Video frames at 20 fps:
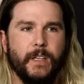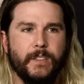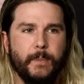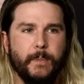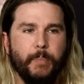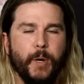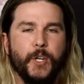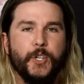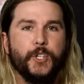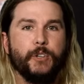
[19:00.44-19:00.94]
a
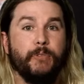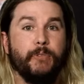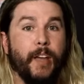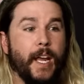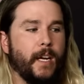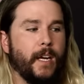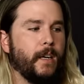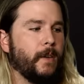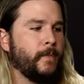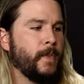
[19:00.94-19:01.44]
bunch of
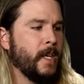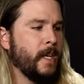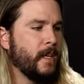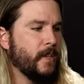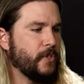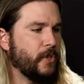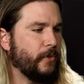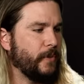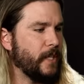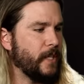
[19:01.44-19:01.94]
air.
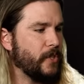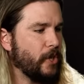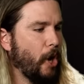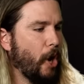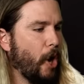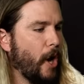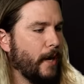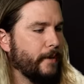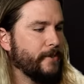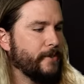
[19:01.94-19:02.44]
So these
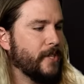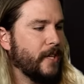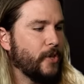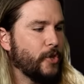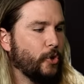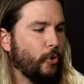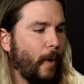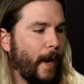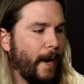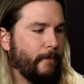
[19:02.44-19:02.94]
coughs can
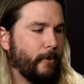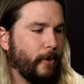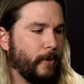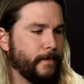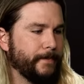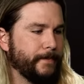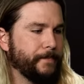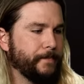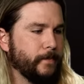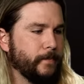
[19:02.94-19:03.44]
travel
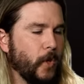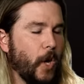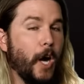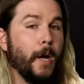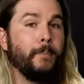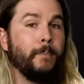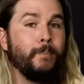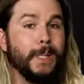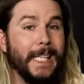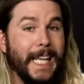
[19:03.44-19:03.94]

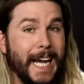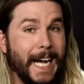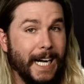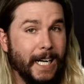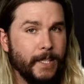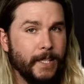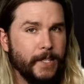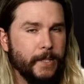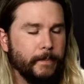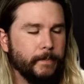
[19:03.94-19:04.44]

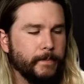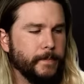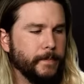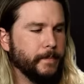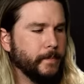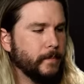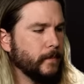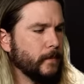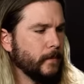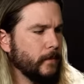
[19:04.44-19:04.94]
unblocked
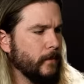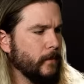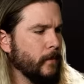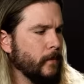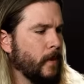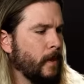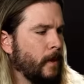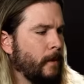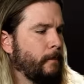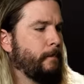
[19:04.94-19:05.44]

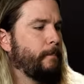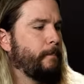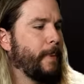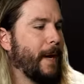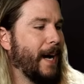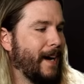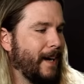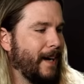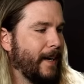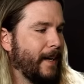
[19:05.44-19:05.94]

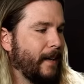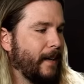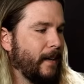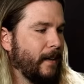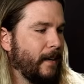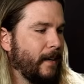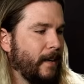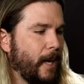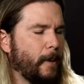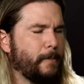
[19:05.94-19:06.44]
by
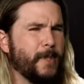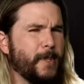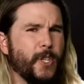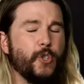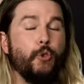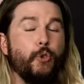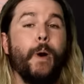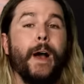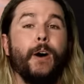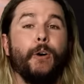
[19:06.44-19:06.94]
up to
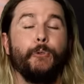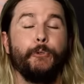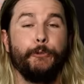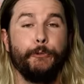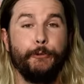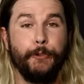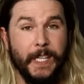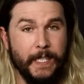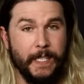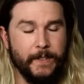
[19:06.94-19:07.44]
12
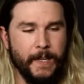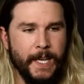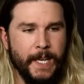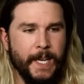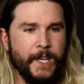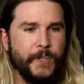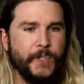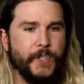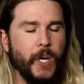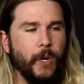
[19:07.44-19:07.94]
feet.
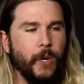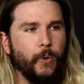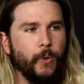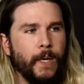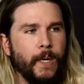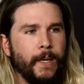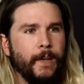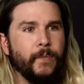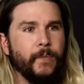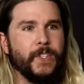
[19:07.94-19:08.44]
So
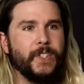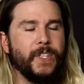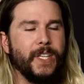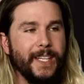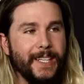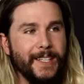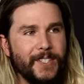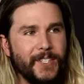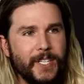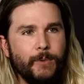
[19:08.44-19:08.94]
the
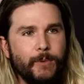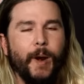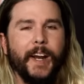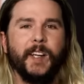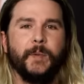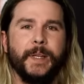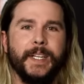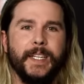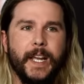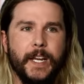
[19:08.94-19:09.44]
CDC
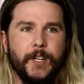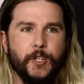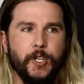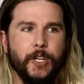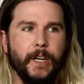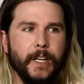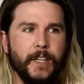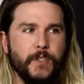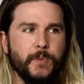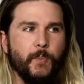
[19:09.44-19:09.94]
recommendation
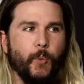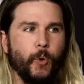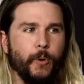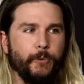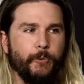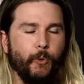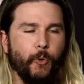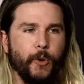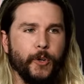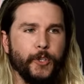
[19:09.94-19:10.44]
is more
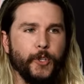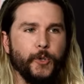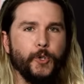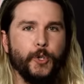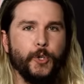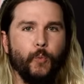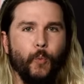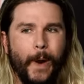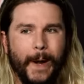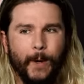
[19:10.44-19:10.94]
for you
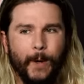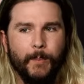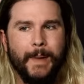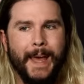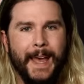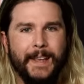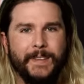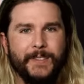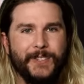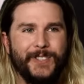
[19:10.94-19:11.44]
should wear
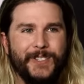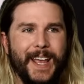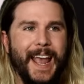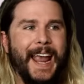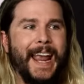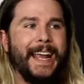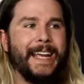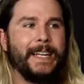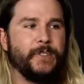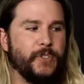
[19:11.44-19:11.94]
masks
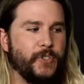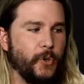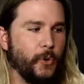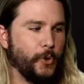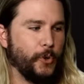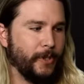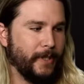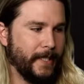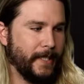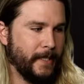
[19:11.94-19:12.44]
and
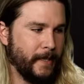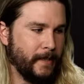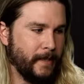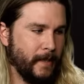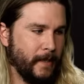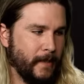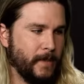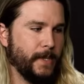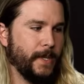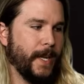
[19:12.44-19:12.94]
socially
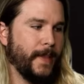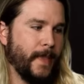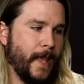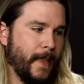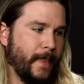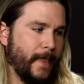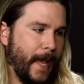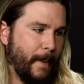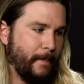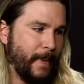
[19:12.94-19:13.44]
distance, and
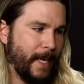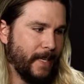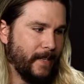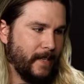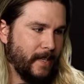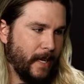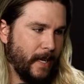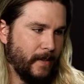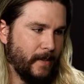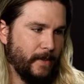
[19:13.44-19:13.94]
then that makes
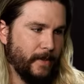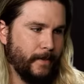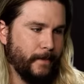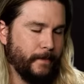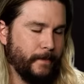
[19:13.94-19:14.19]
sense.